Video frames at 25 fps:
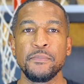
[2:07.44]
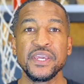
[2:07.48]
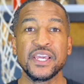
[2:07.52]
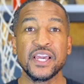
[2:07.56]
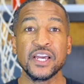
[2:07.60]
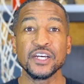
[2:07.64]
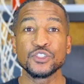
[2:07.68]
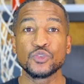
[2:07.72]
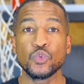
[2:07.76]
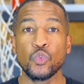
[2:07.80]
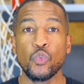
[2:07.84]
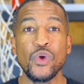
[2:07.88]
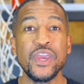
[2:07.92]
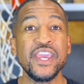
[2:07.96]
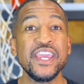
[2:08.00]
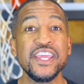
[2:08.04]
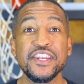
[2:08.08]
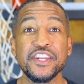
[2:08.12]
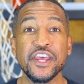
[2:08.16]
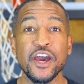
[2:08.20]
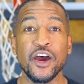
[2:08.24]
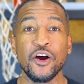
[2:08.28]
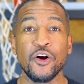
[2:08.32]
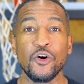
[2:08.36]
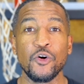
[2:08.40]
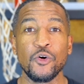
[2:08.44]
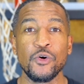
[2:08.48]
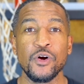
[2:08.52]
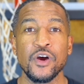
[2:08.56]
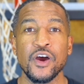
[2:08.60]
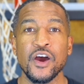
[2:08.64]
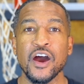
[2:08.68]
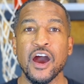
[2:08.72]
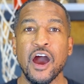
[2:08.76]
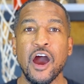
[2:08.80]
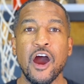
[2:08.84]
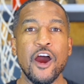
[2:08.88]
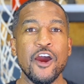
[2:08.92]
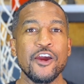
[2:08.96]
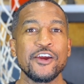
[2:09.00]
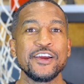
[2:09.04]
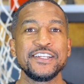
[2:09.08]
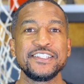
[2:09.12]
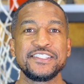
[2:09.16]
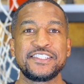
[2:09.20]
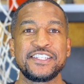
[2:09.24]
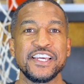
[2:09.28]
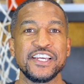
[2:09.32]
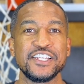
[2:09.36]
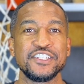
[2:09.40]
because we know our
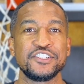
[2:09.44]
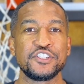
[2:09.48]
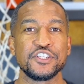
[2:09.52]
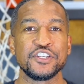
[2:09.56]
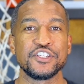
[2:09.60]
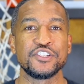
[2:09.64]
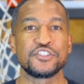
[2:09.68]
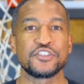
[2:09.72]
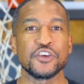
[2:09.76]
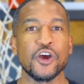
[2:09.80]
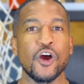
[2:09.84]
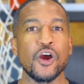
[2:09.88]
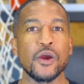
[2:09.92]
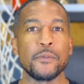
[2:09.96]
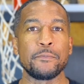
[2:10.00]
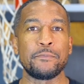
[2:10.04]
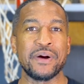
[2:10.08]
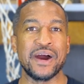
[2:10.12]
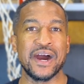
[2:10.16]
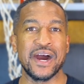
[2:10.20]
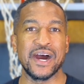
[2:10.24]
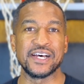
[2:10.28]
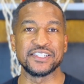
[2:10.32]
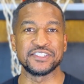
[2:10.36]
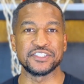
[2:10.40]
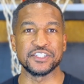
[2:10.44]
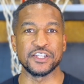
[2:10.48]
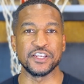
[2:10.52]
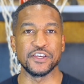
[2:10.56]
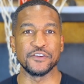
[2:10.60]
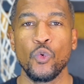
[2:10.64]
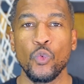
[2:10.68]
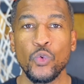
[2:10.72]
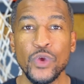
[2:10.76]
intentions are positive.